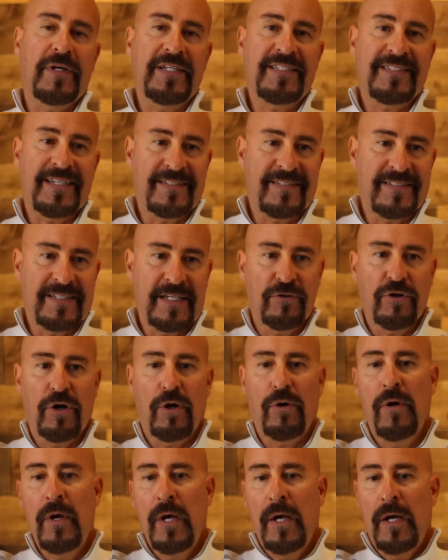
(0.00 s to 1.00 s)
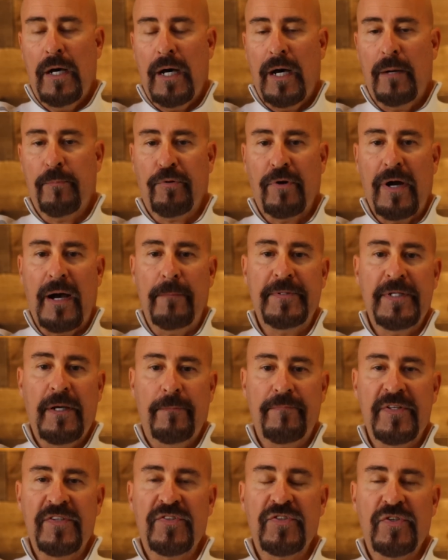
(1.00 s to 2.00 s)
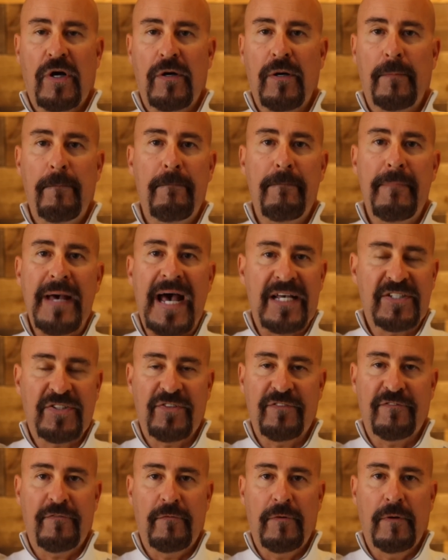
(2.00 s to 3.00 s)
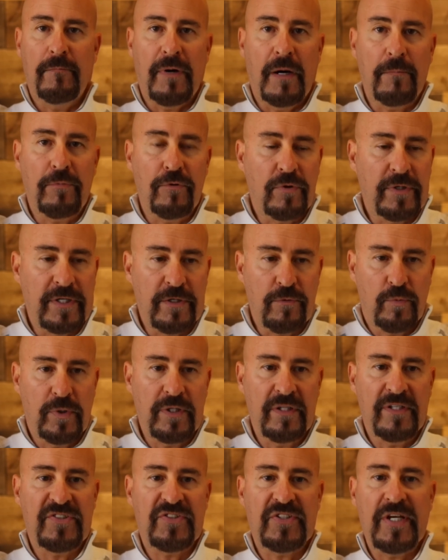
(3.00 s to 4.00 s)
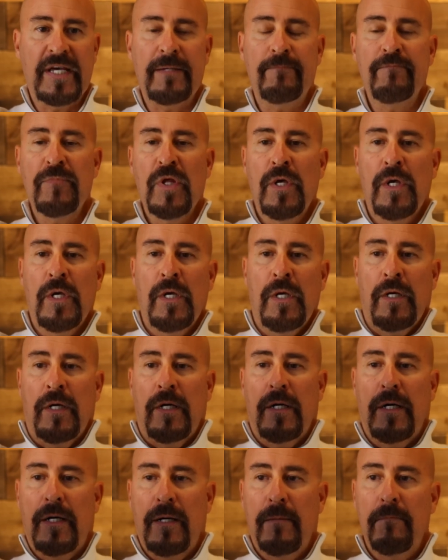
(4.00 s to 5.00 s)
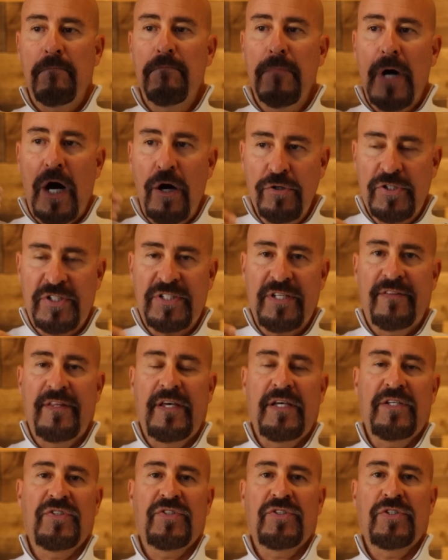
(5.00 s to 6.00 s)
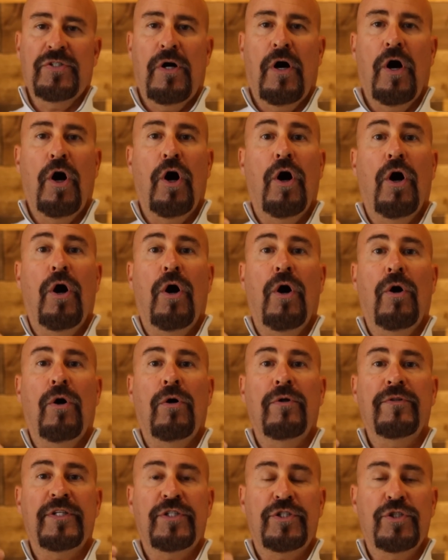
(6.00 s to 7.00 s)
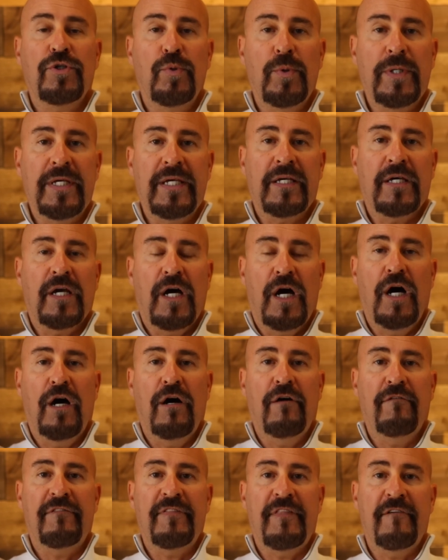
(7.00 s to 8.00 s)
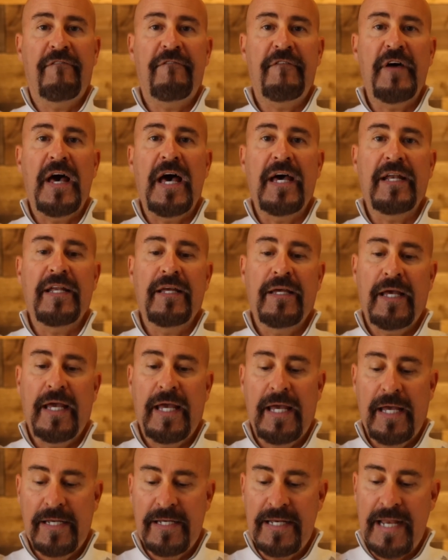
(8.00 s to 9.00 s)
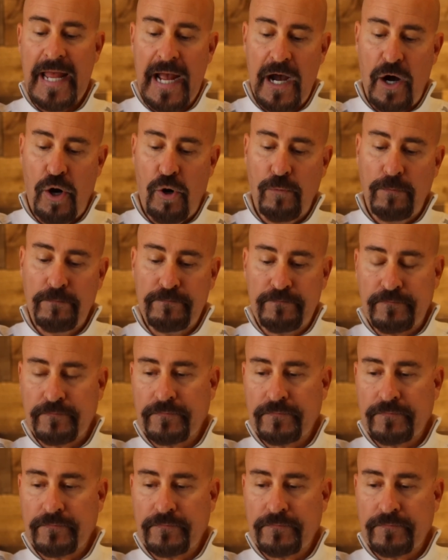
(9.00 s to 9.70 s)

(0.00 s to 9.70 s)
rates at zero, propped up this massive bubble in real estate. Most of this, all the doing of the Fed. And now